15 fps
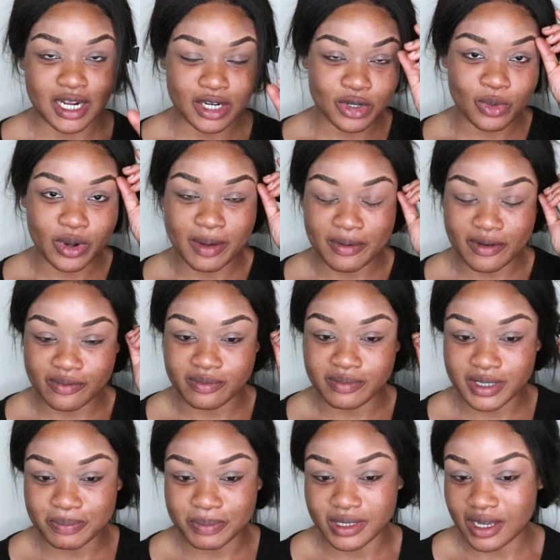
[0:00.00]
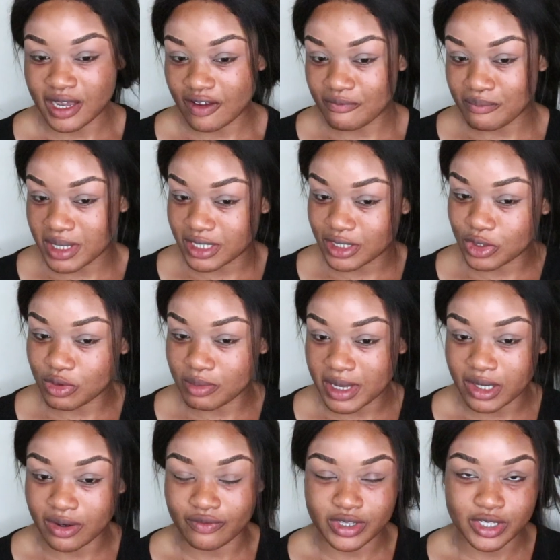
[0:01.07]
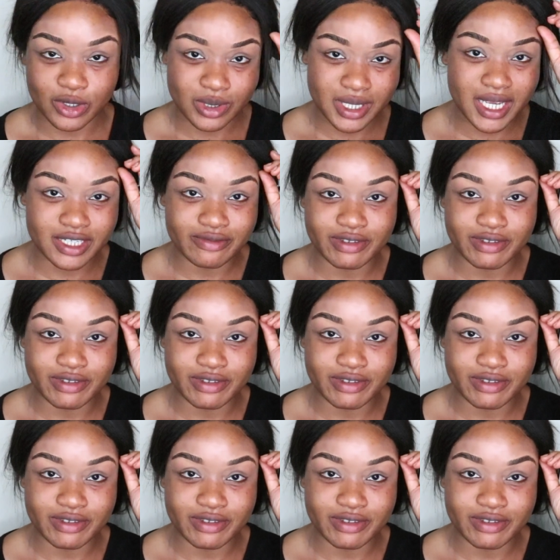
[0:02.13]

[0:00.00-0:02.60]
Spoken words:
I don't know why, but I've missed doing makeup videos. I